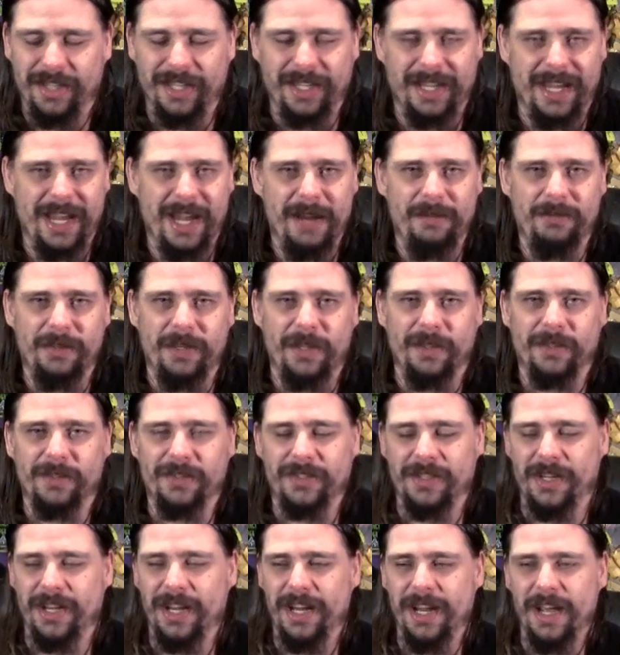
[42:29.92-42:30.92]
to the game,
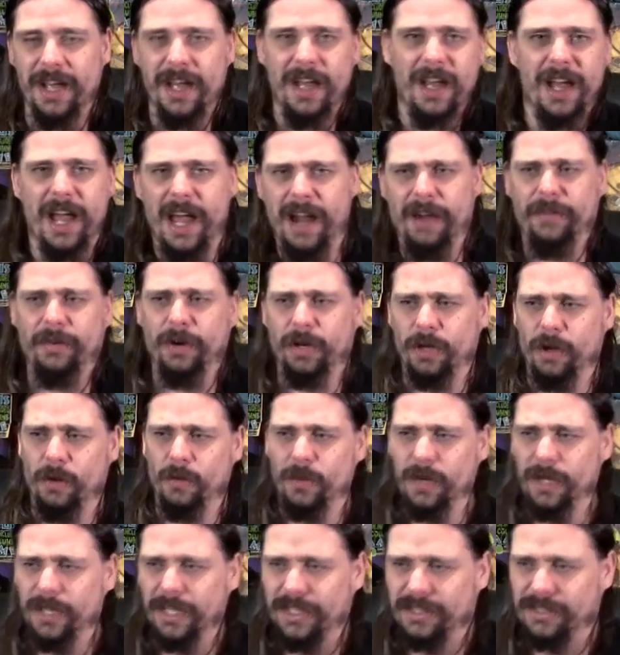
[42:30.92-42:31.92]
DLC, and everyone got
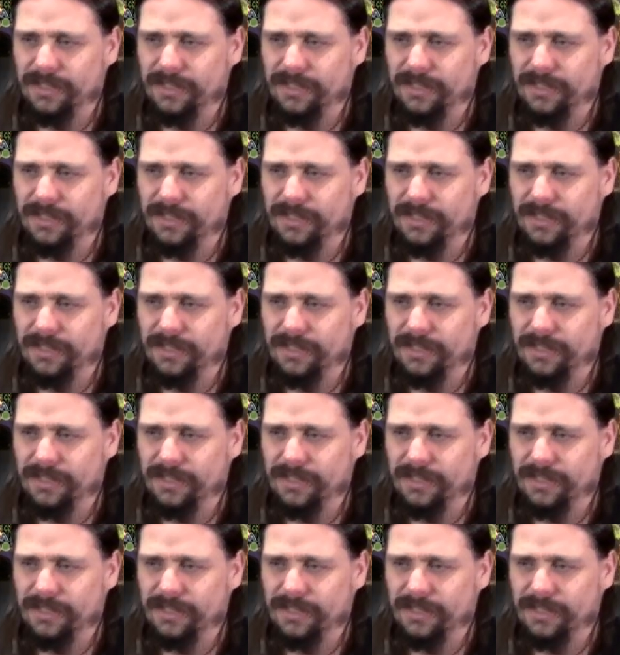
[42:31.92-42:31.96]
real